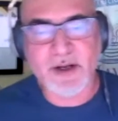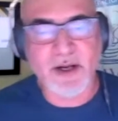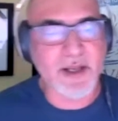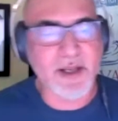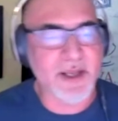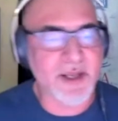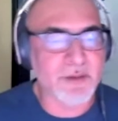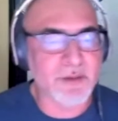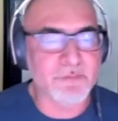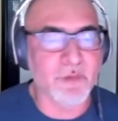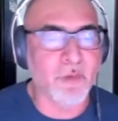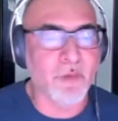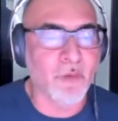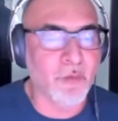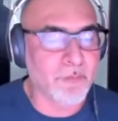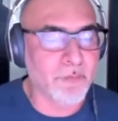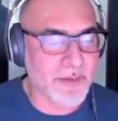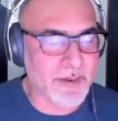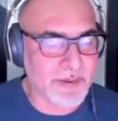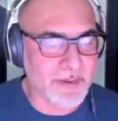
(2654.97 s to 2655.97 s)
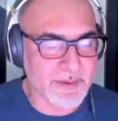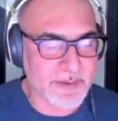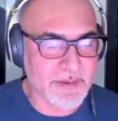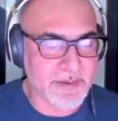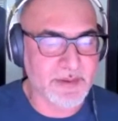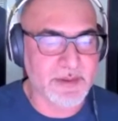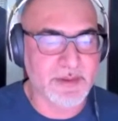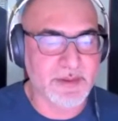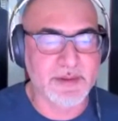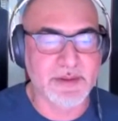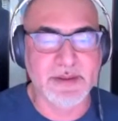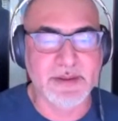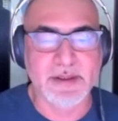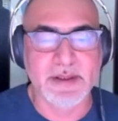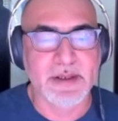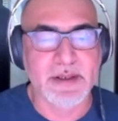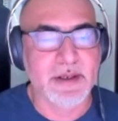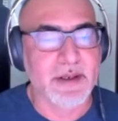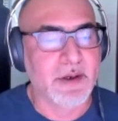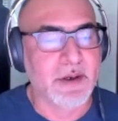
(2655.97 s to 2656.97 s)
have all my
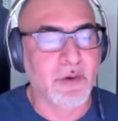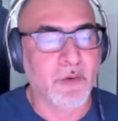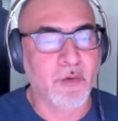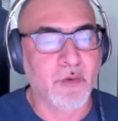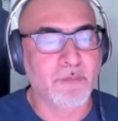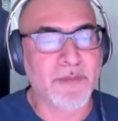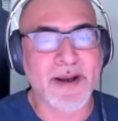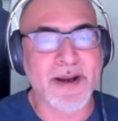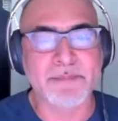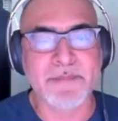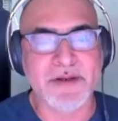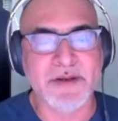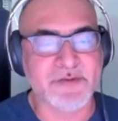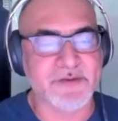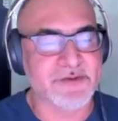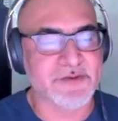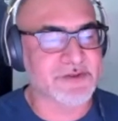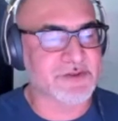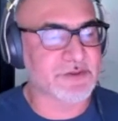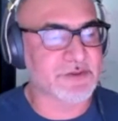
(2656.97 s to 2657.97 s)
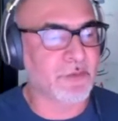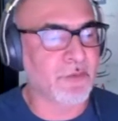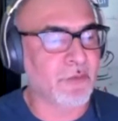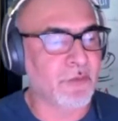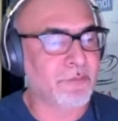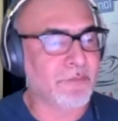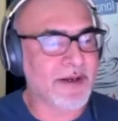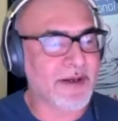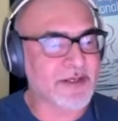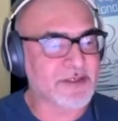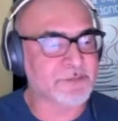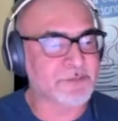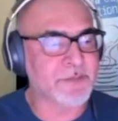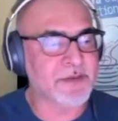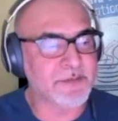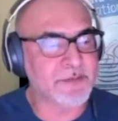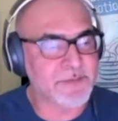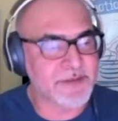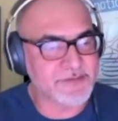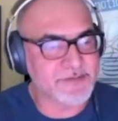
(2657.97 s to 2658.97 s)
matrices, all my
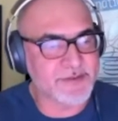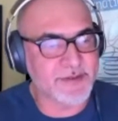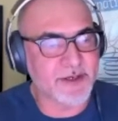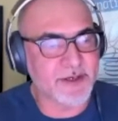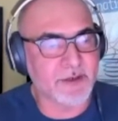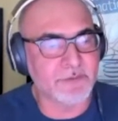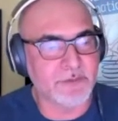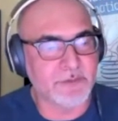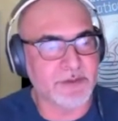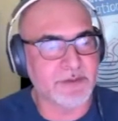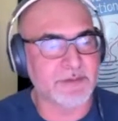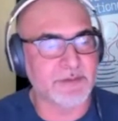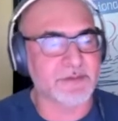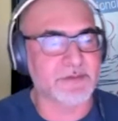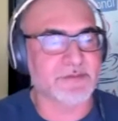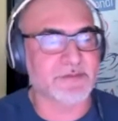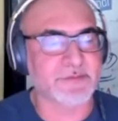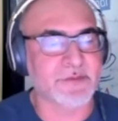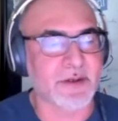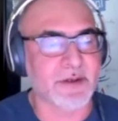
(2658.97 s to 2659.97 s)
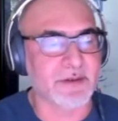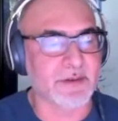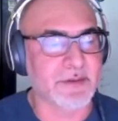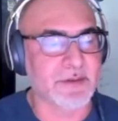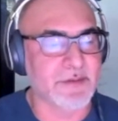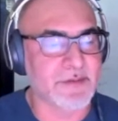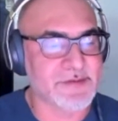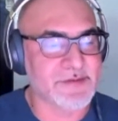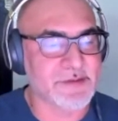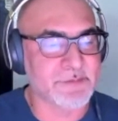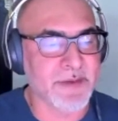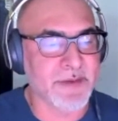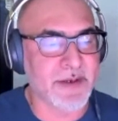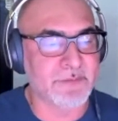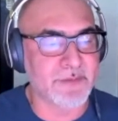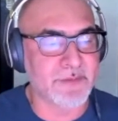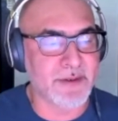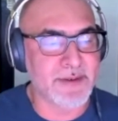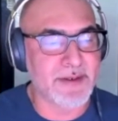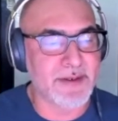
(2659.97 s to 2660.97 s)
experiments that I run. And this is my
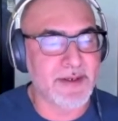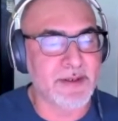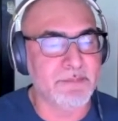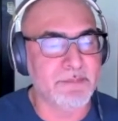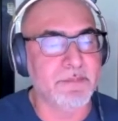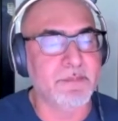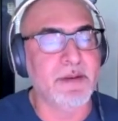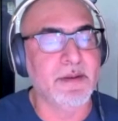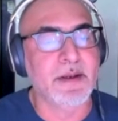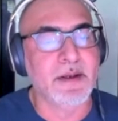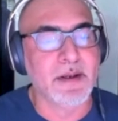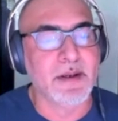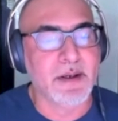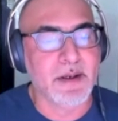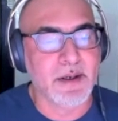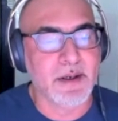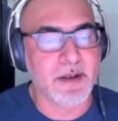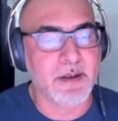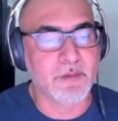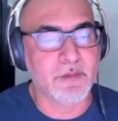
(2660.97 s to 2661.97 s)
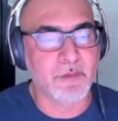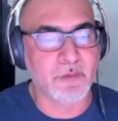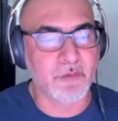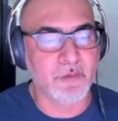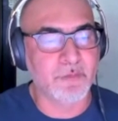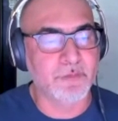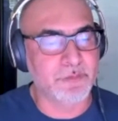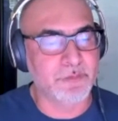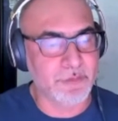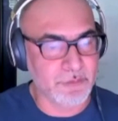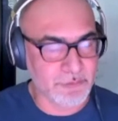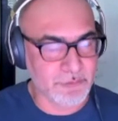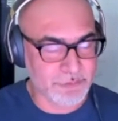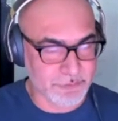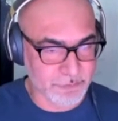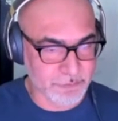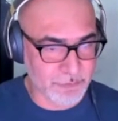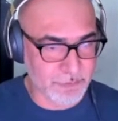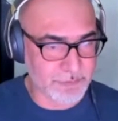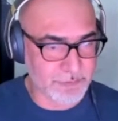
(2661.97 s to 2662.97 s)
run name,
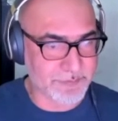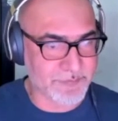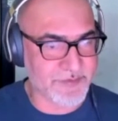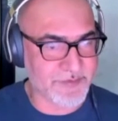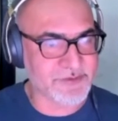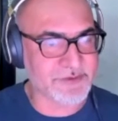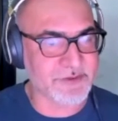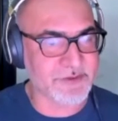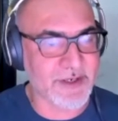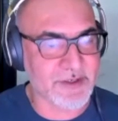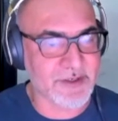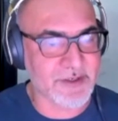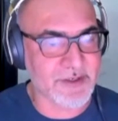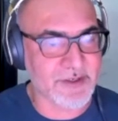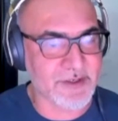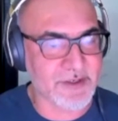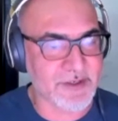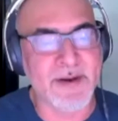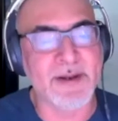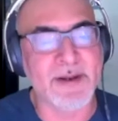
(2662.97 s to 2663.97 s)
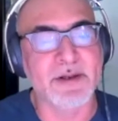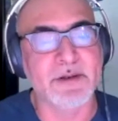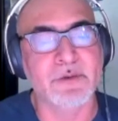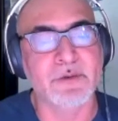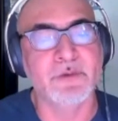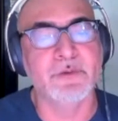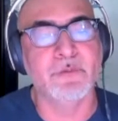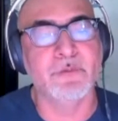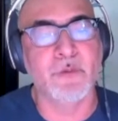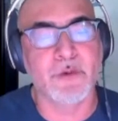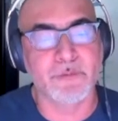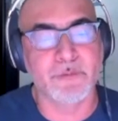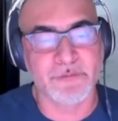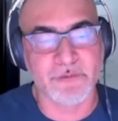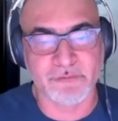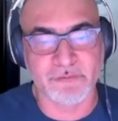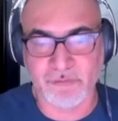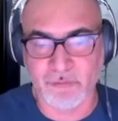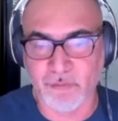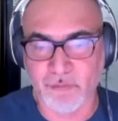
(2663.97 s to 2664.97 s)
who the person actually ran, what the
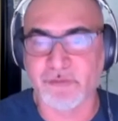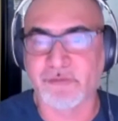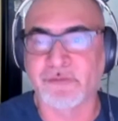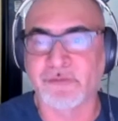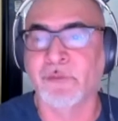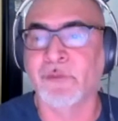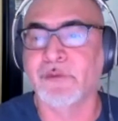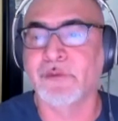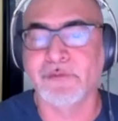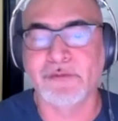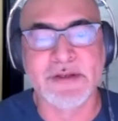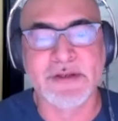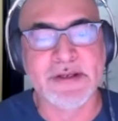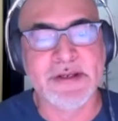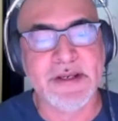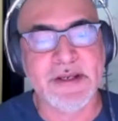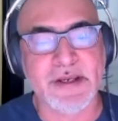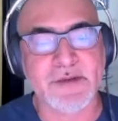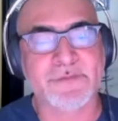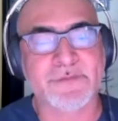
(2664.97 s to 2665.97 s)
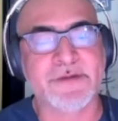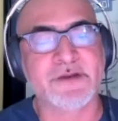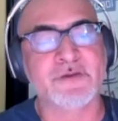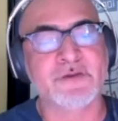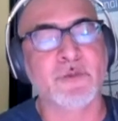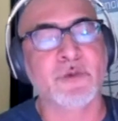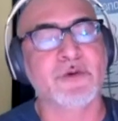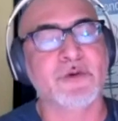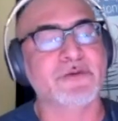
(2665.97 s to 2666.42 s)
source was. If this was